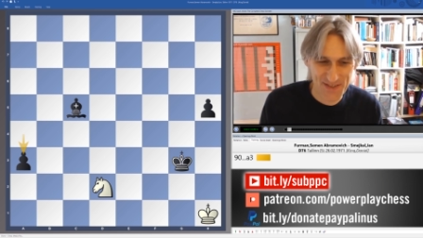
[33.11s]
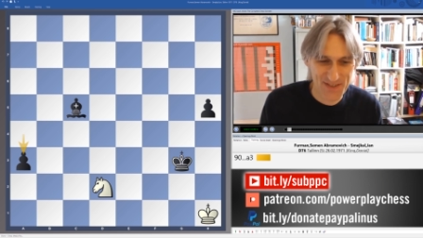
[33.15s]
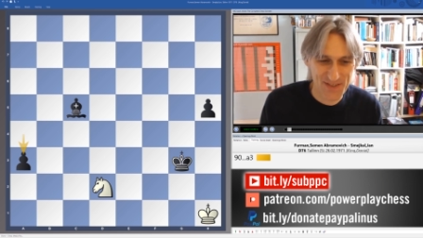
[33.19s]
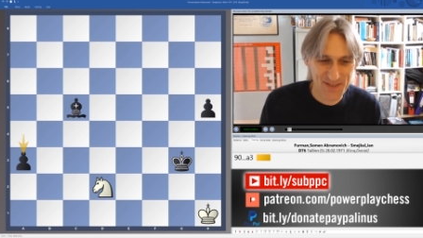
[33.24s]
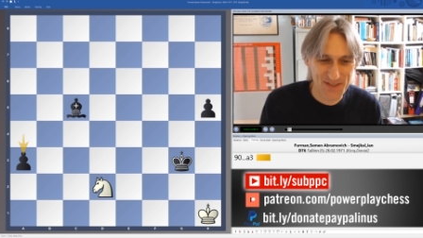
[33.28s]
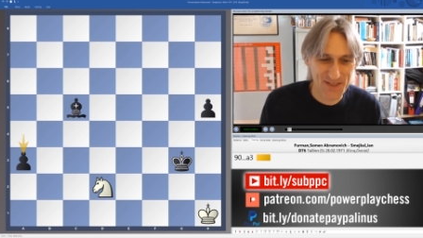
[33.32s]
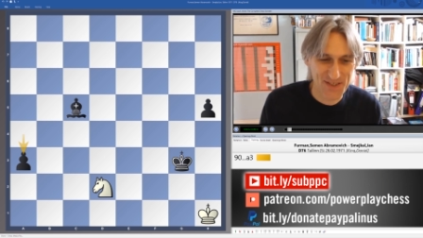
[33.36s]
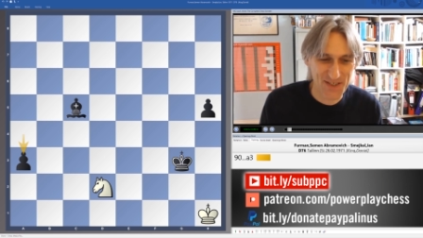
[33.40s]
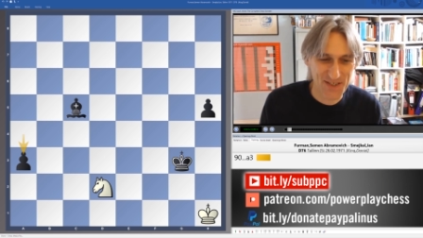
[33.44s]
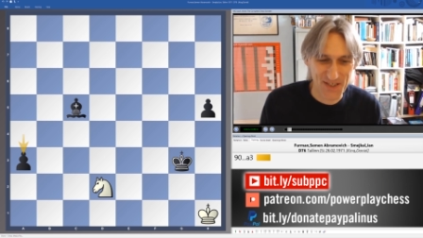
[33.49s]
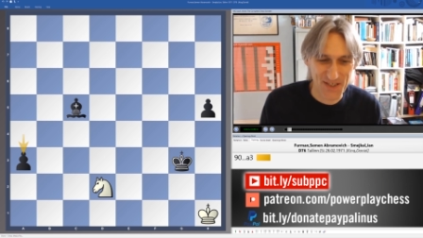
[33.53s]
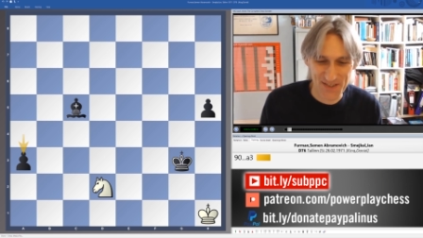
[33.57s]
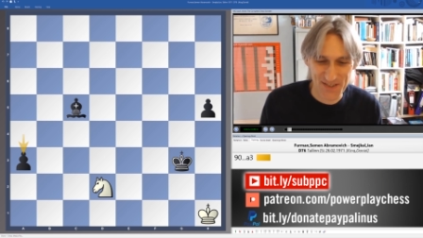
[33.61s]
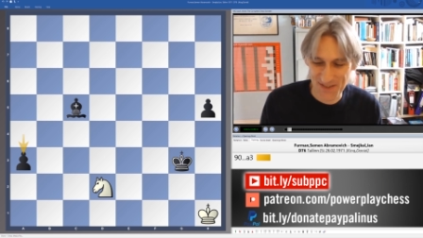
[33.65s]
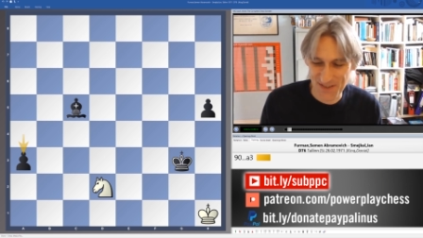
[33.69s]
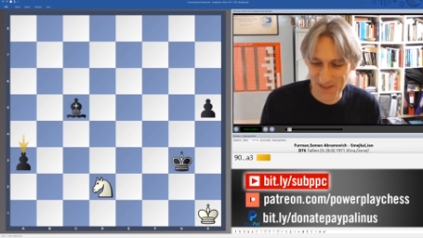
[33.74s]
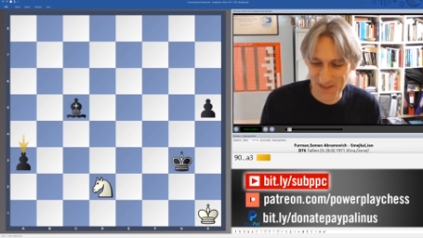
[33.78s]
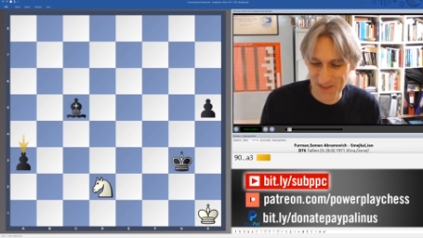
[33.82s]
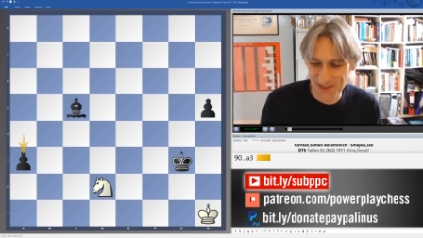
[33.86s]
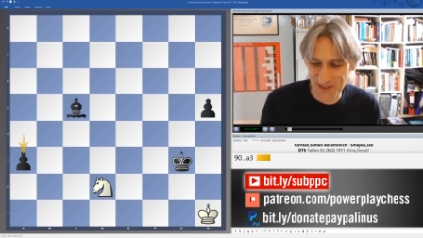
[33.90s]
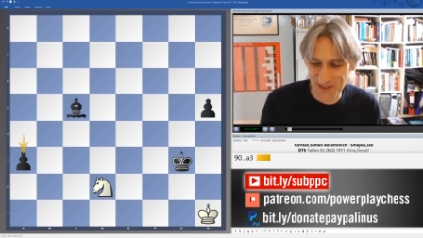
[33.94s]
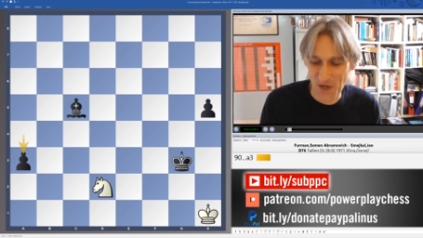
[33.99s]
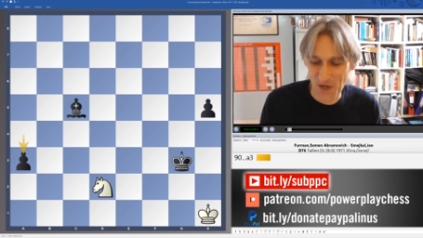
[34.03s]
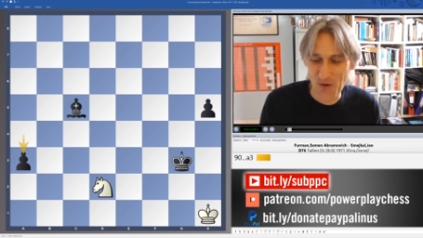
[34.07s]

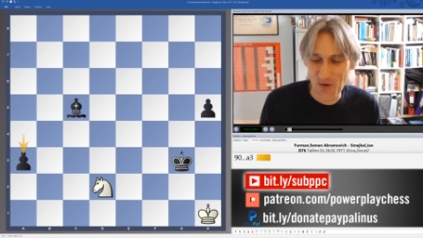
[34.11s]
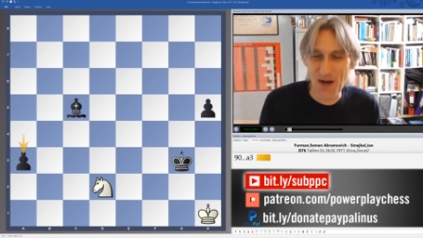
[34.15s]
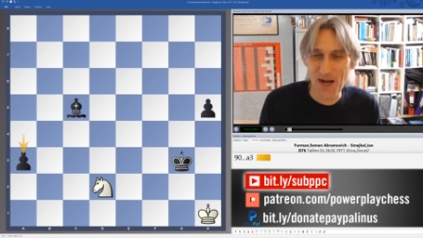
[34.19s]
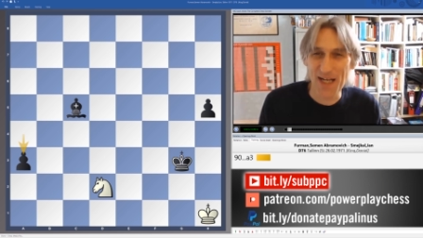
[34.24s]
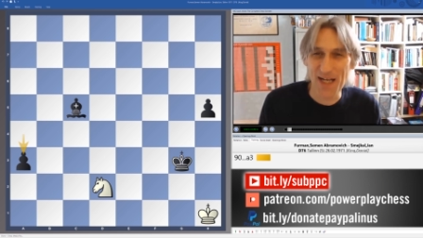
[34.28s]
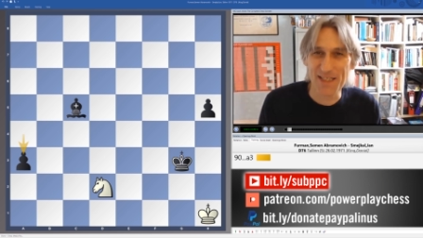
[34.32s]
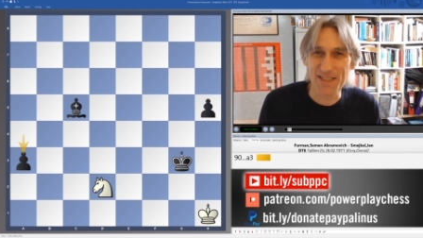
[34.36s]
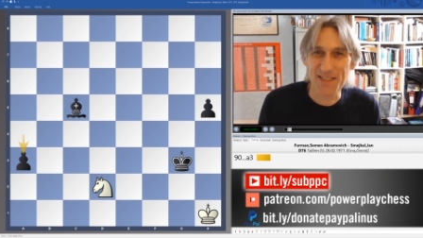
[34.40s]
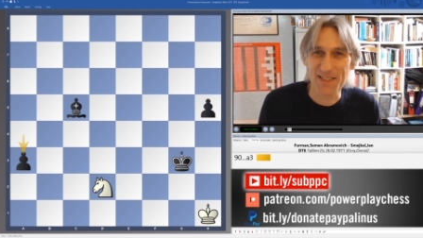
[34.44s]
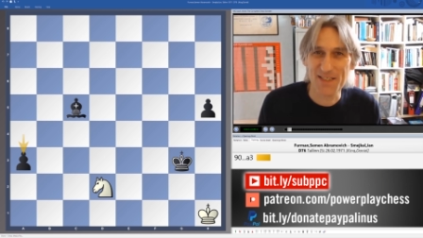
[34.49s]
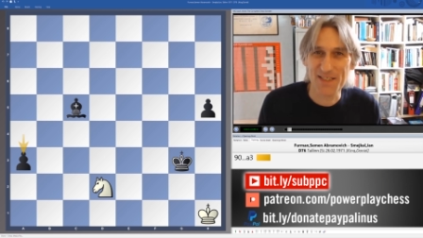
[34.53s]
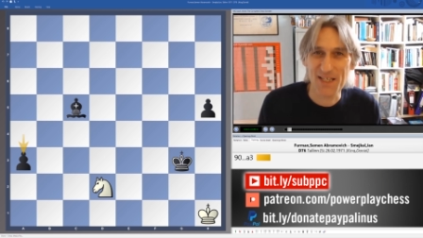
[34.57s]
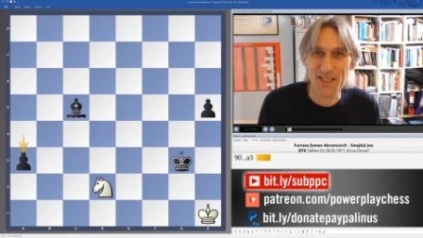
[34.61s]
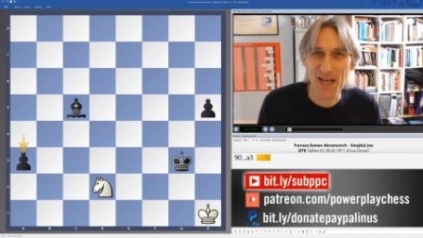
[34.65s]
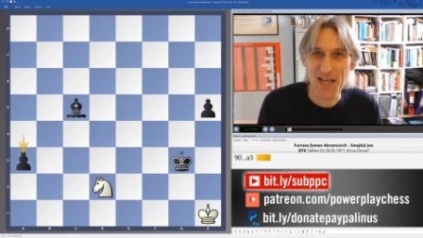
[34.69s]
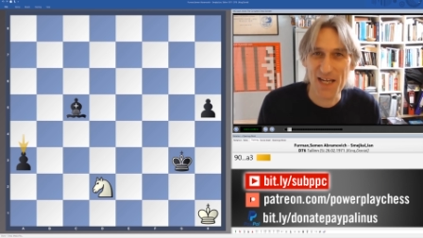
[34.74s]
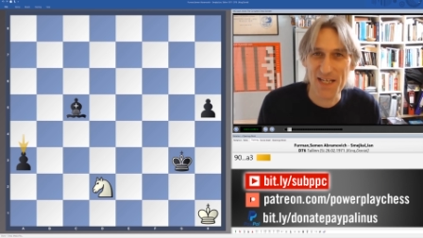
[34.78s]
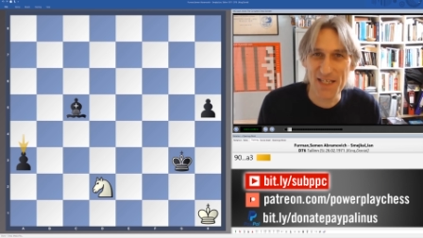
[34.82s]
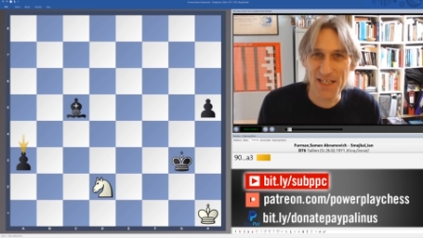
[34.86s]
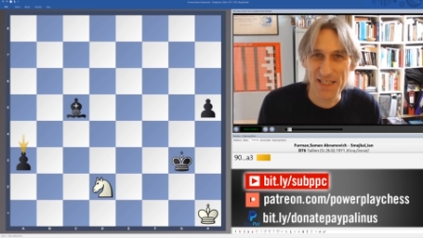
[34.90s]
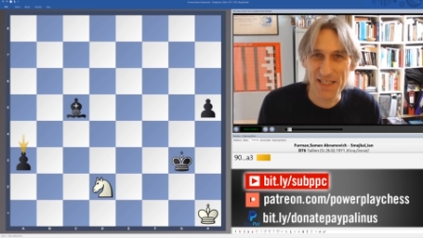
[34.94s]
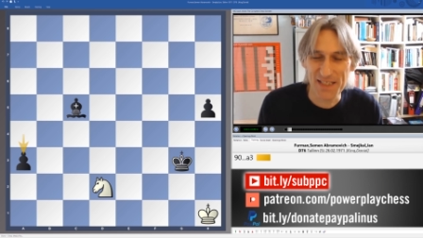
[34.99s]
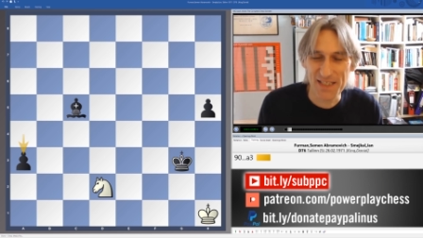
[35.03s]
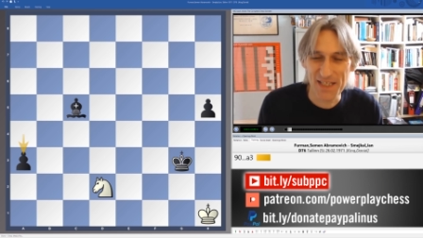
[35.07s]
just so
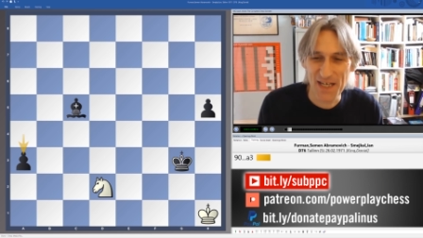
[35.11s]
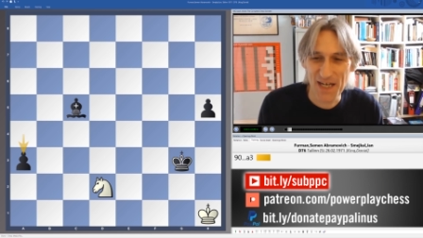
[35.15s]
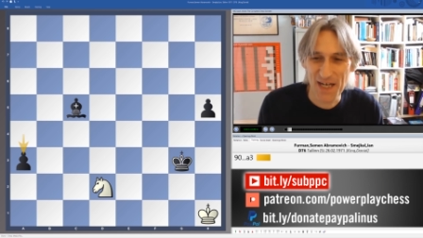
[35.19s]
entertaining.